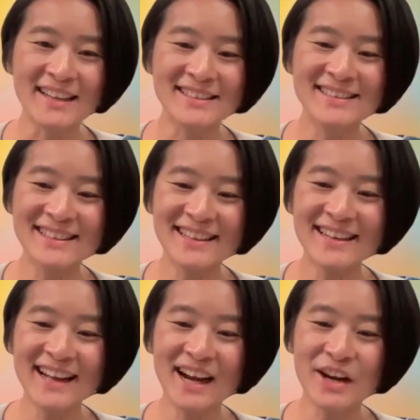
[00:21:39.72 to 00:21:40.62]

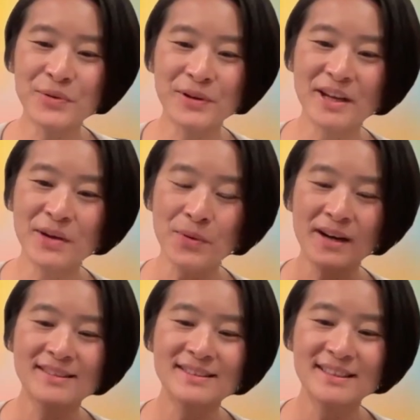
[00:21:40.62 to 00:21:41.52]
Honestly, I really
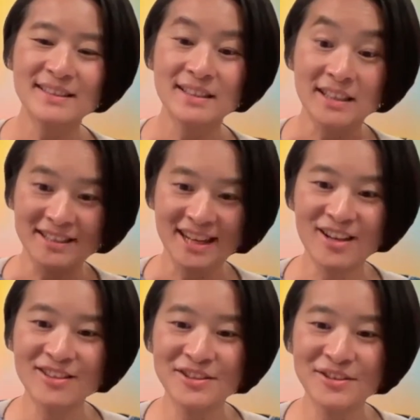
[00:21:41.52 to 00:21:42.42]
want the
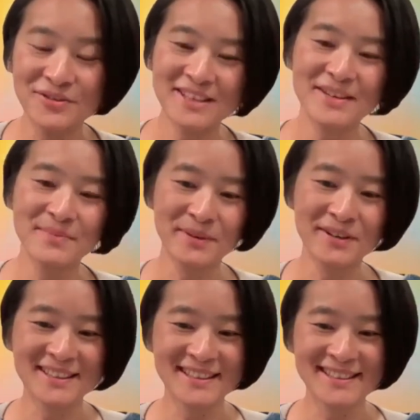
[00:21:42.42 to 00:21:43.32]
adult to read the
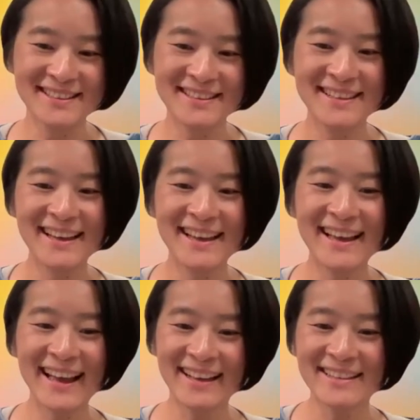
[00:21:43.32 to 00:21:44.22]
book
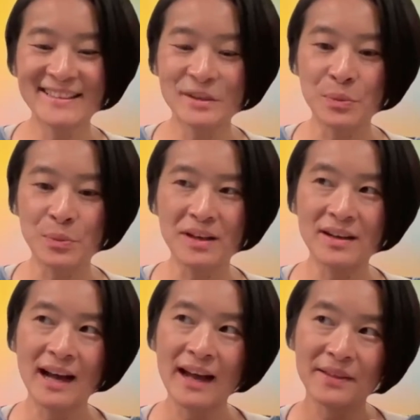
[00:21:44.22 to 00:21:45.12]
as
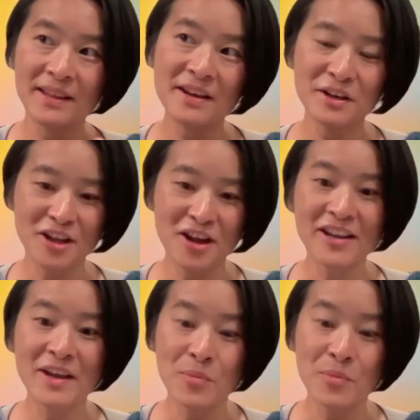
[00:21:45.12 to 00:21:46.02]
I think
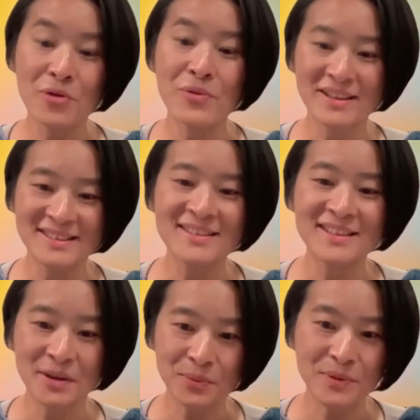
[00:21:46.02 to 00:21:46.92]
adult can more
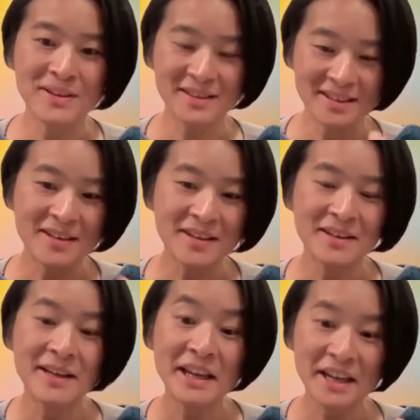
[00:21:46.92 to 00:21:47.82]
resonate with the
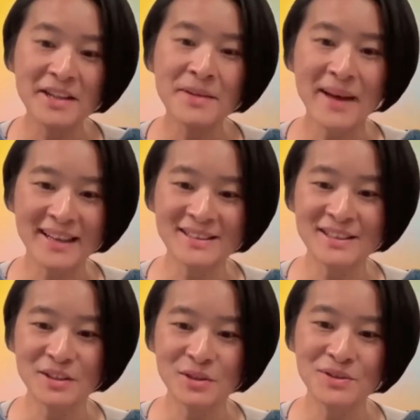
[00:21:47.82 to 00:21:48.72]
hidden
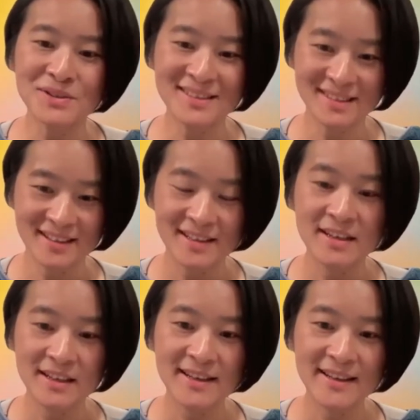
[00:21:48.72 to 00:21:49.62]
message
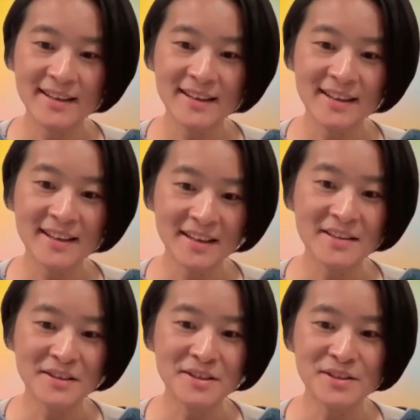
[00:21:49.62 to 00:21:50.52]

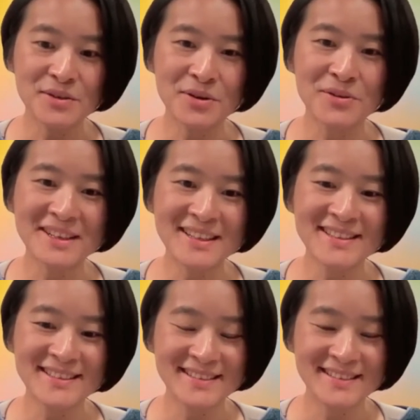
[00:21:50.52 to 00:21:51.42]
in the story.